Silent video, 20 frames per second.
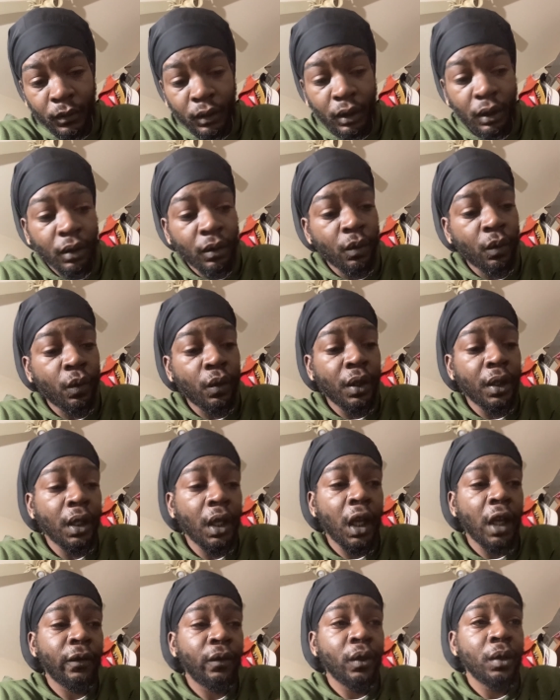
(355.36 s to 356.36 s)
and what
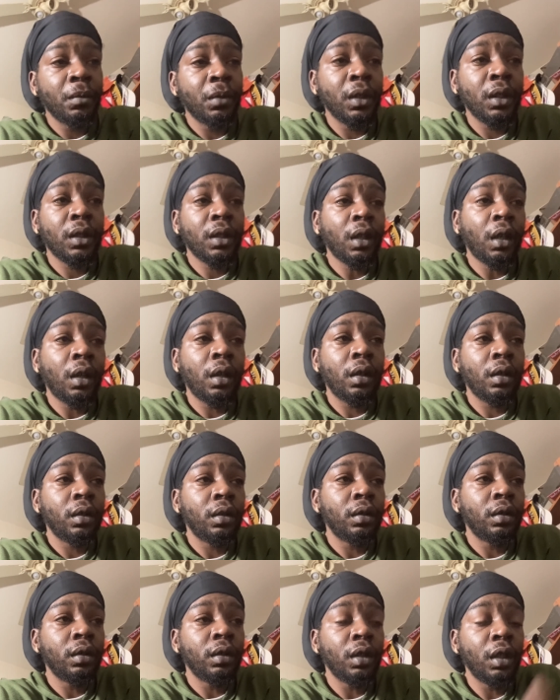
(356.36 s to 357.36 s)
have we been taught
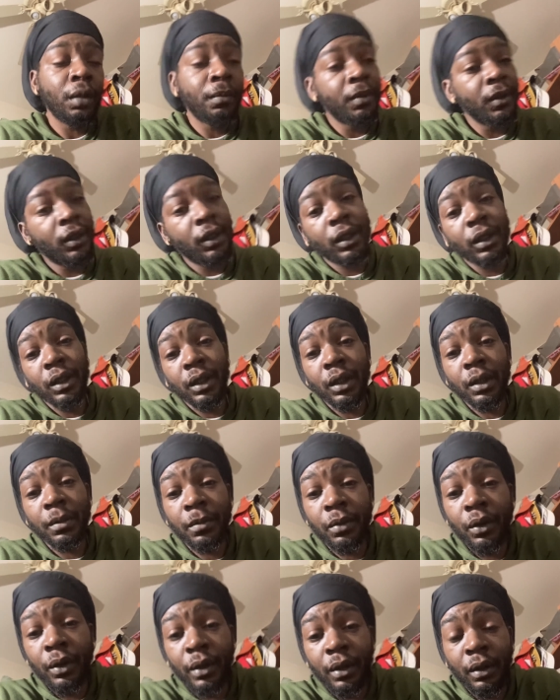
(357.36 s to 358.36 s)
up until this
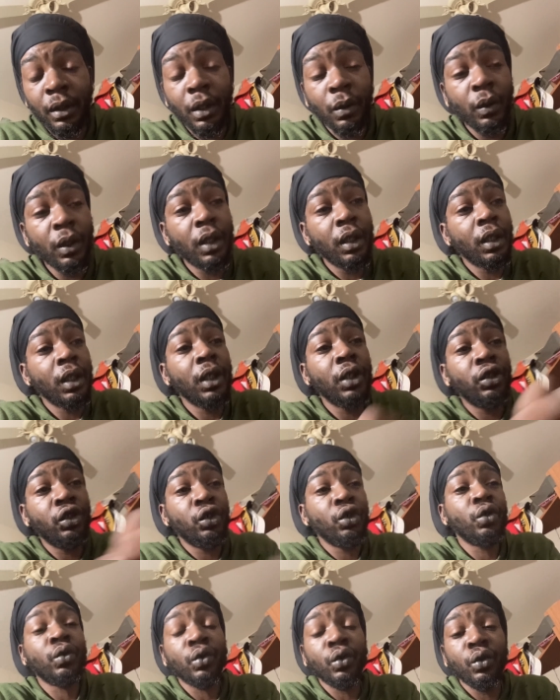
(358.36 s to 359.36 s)
point that we can get
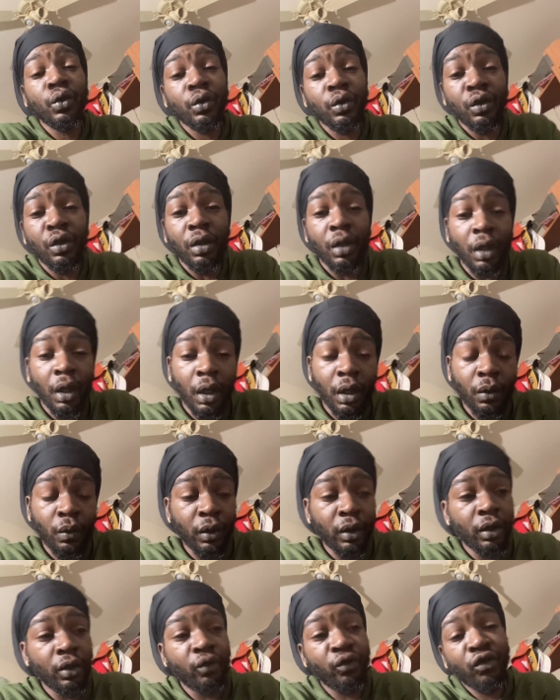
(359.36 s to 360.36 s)
screwed
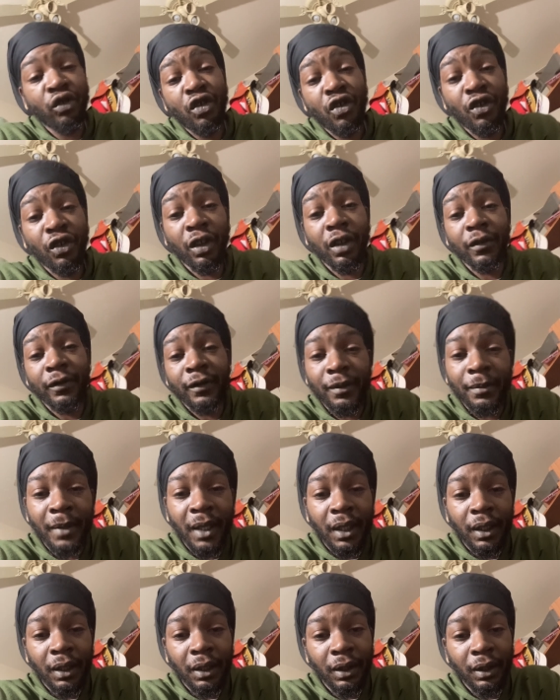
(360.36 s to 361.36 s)
with the wrong
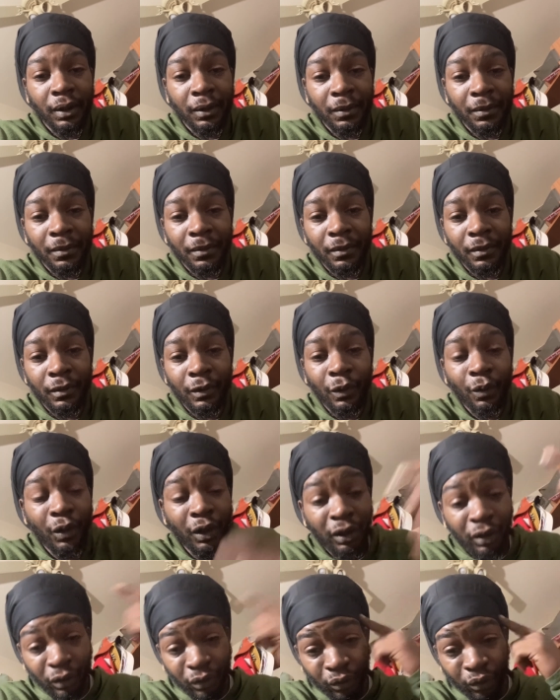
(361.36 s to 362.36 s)
information, with
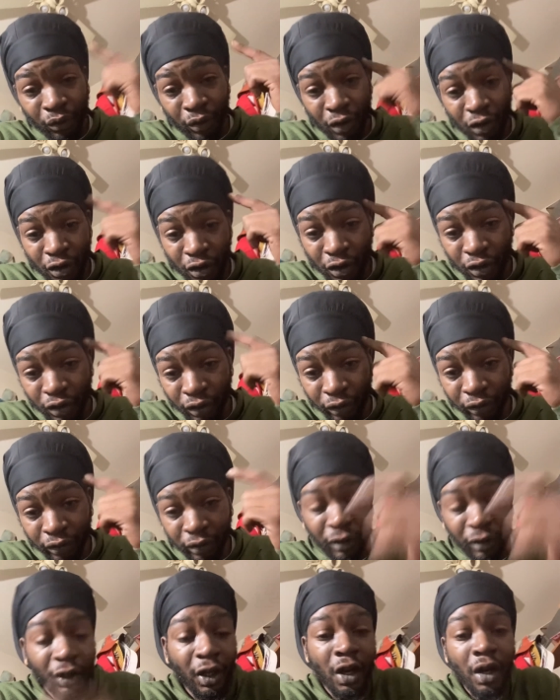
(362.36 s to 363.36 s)
the wrong
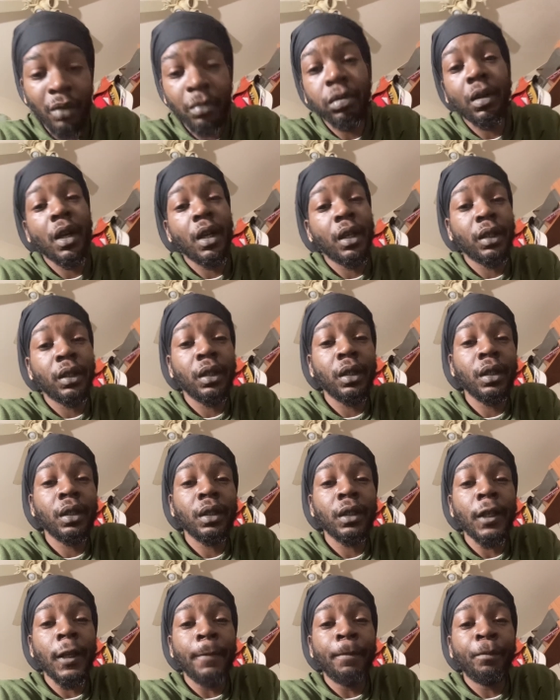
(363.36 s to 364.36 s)
thought process,
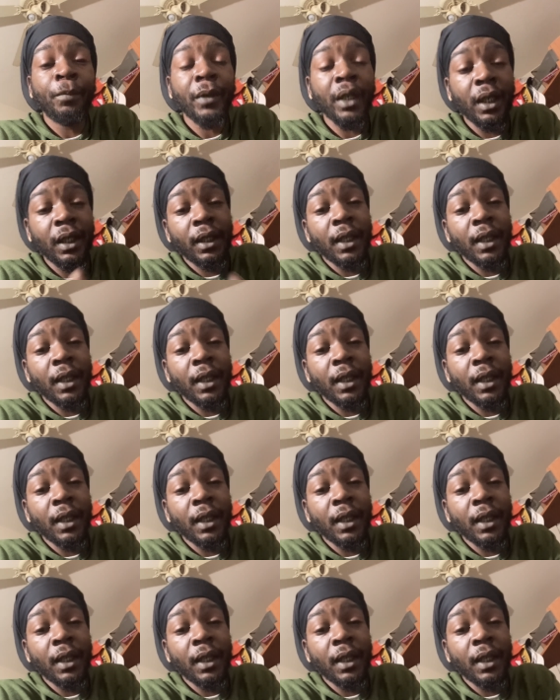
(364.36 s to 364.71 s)
and